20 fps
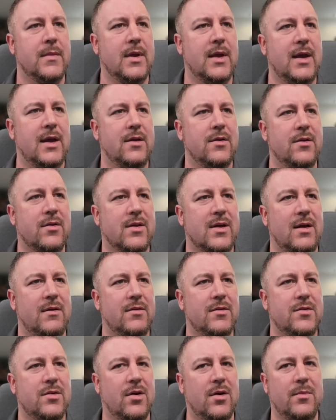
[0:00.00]
He does
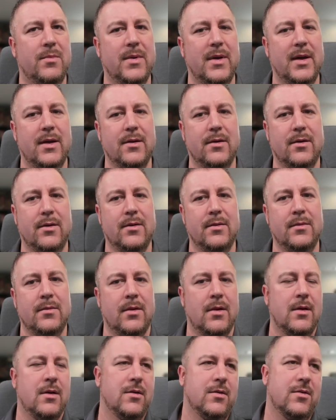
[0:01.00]
get a torpedo,
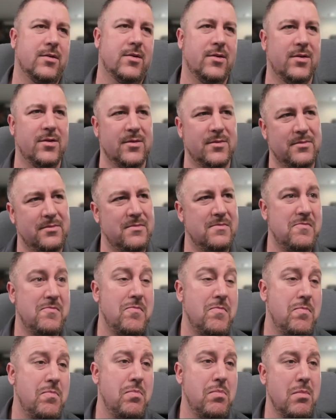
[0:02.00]
so
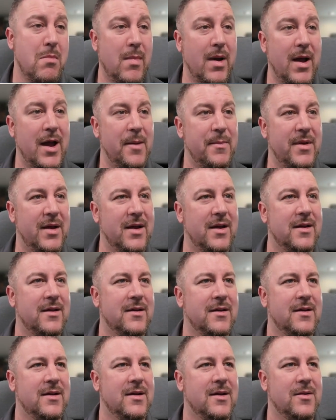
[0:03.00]

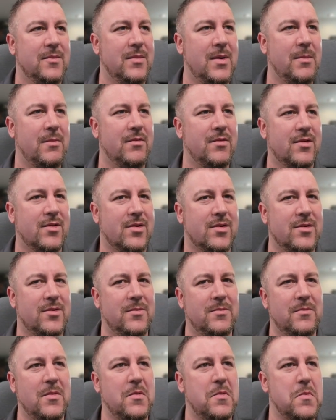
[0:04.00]
maybe there's
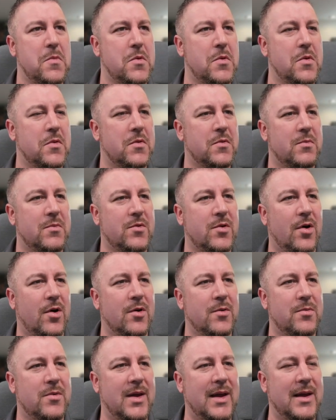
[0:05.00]
some
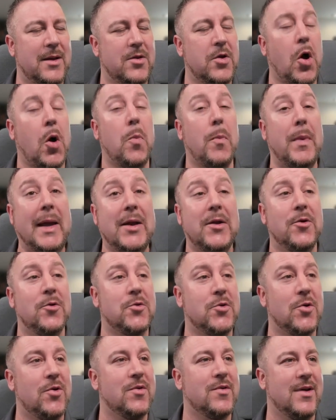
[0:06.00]

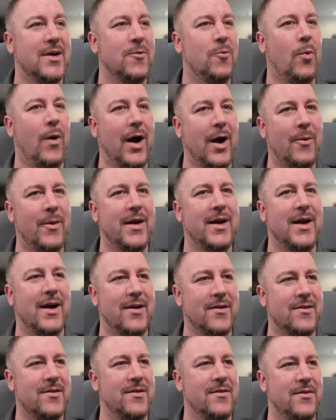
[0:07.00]
torpedo toting Y-wing
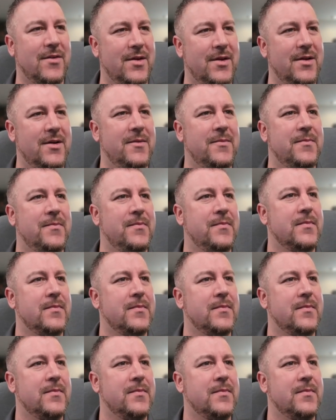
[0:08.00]
action there.